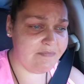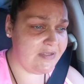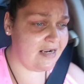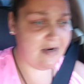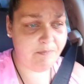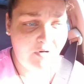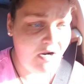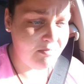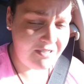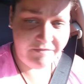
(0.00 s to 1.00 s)
something I could
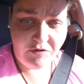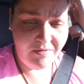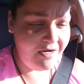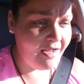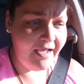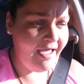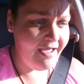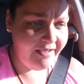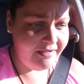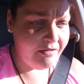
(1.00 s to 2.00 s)
promise. If you're not an
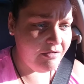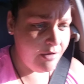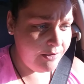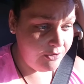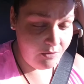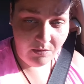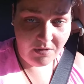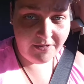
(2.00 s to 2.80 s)
addict, you don't